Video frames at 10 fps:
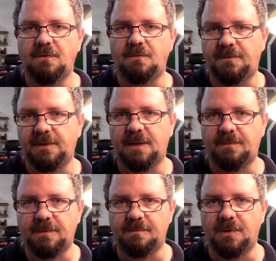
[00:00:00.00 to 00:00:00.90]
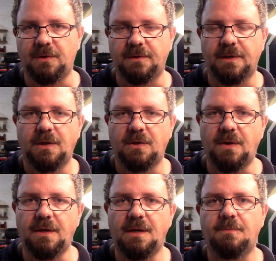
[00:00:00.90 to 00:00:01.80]
fill up a mold,
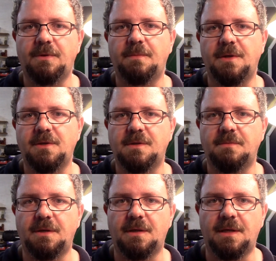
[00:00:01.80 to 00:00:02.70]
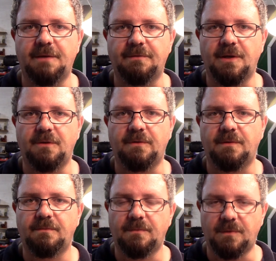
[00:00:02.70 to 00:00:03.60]
you end up with a bunch of cement left over.
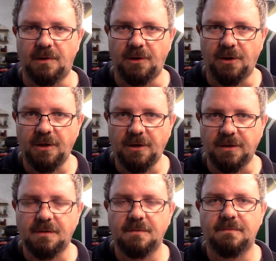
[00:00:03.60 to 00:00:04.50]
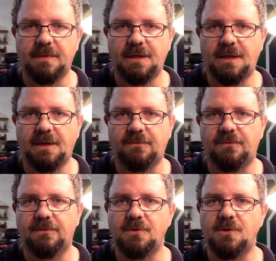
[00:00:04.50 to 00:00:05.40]
Not a lot, but enough
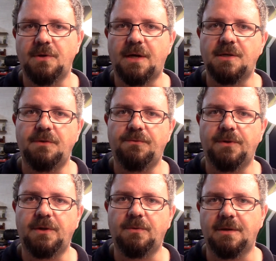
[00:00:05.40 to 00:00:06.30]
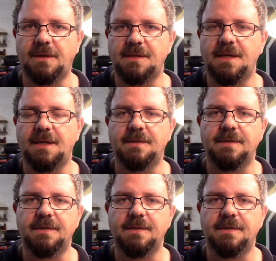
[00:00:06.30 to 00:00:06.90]
to actually fill one of these heads.